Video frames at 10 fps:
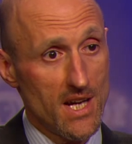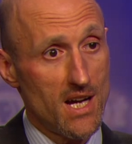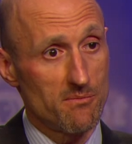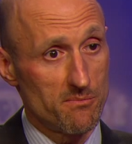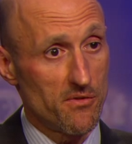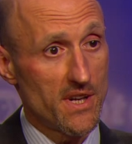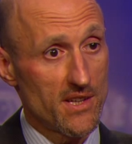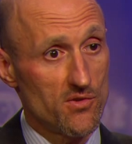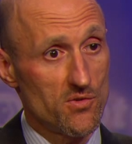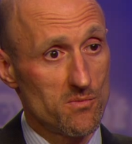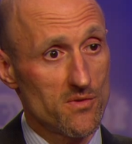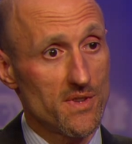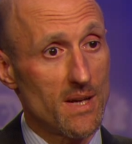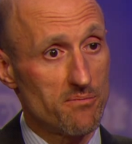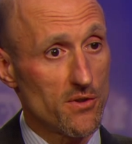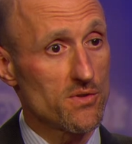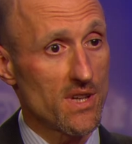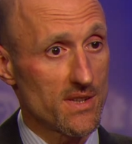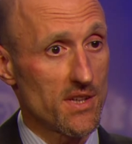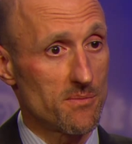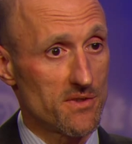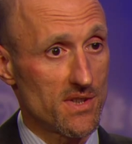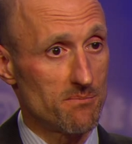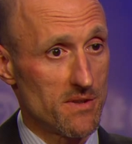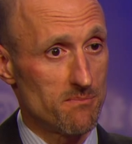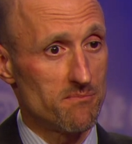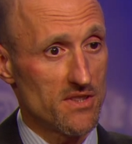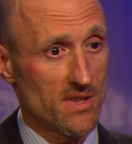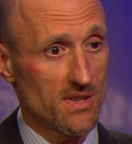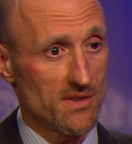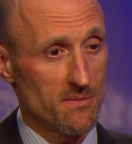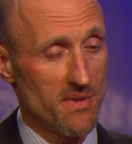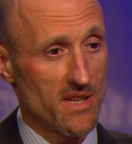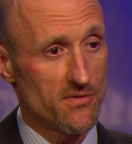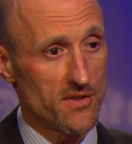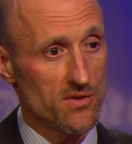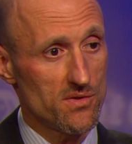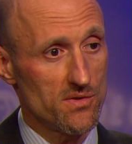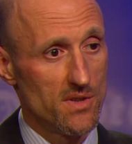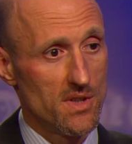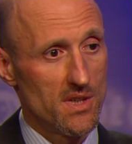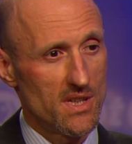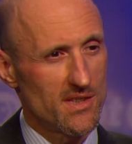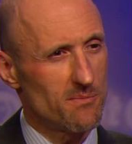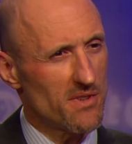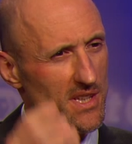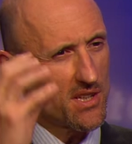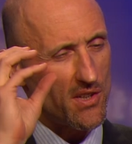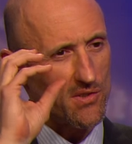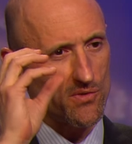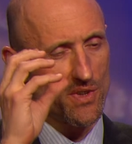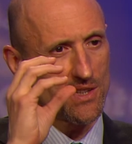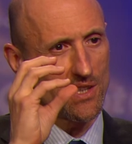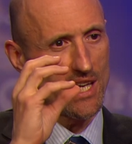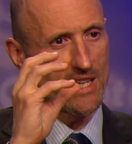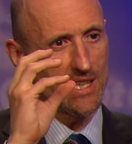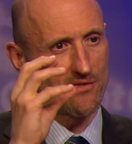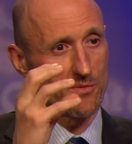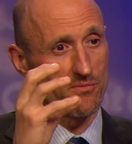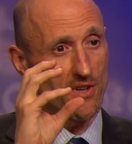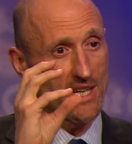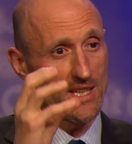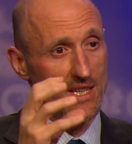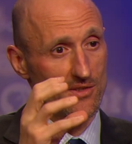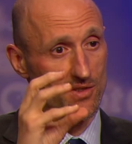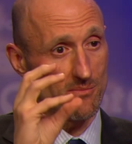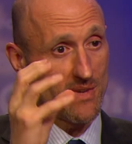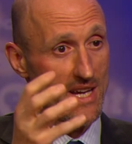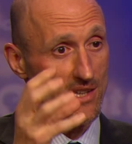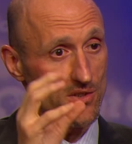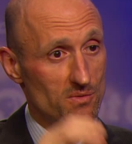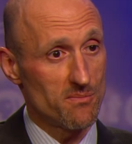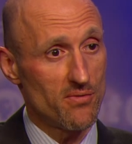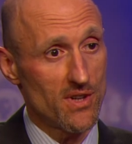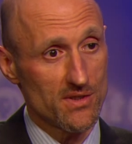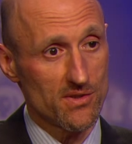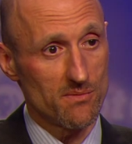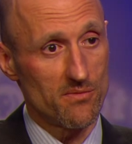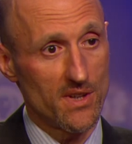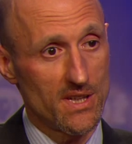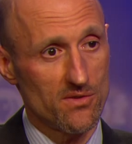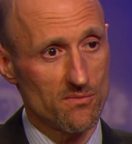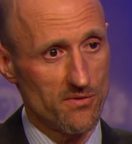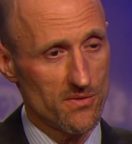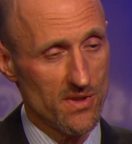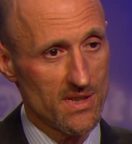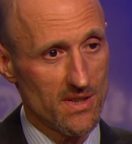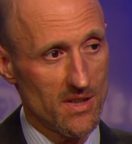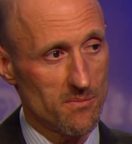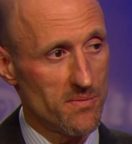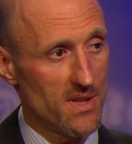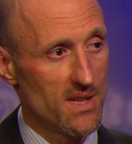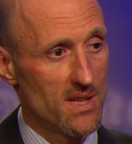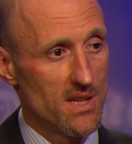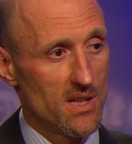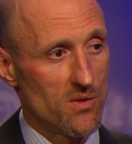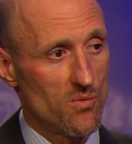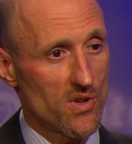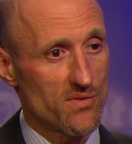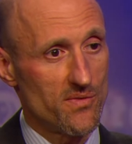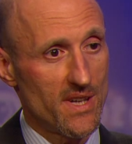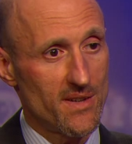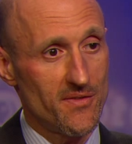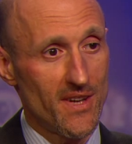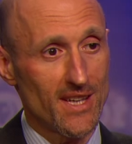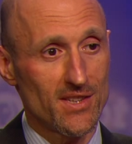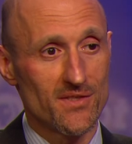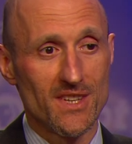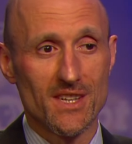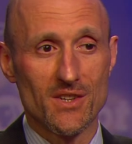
common brain tumor that proton therapies can be particularly beneficial. It typically occurs around lining of the brain near some eloquent parts of the brain. So proton therapy works very effective.